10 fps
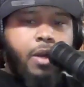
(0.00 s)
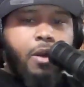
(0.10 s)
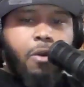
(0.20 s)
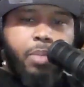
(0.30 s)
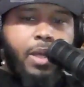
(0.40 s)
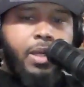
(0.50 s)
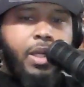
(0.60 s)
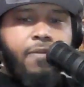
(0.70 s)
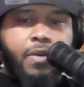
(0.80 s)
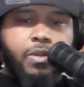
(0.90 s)
They don't play
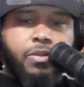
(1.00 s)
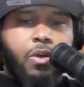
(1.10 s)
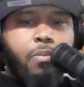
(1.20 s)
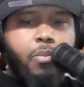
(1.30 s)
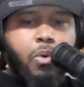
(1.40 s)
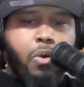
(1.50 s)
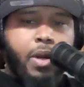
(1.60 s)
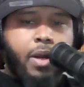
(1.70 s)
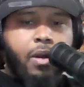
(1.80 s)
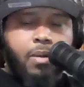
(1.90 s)
defense no
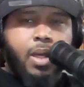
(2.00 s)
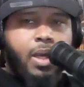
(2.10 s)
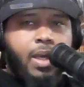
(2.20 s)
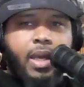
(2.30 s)
more. They don't.